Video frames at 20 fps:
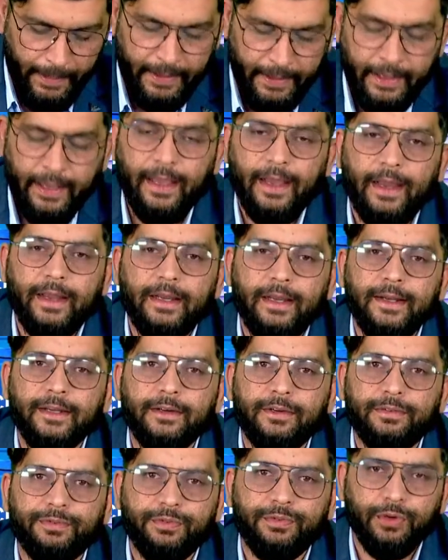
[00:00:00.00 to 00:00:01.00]
and
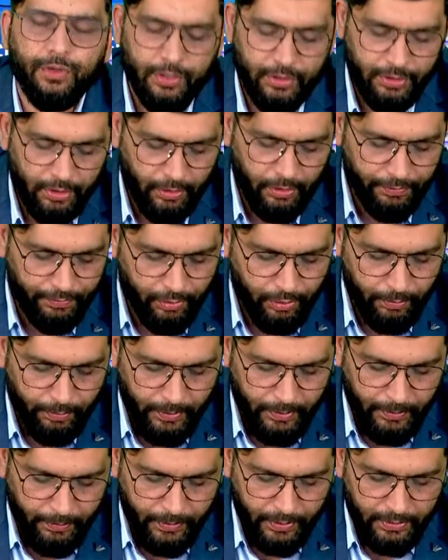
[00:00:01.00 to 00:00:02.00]
4 softcore
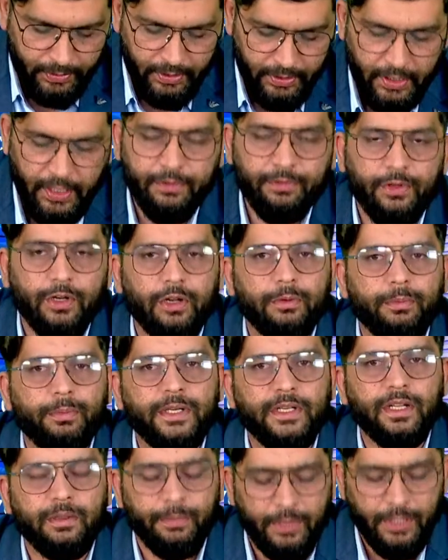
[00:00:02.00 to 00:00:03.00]
papers,
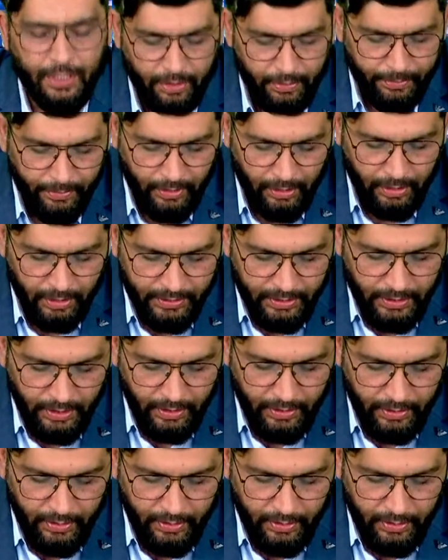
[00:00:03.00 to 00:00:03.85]
environmental microbiology,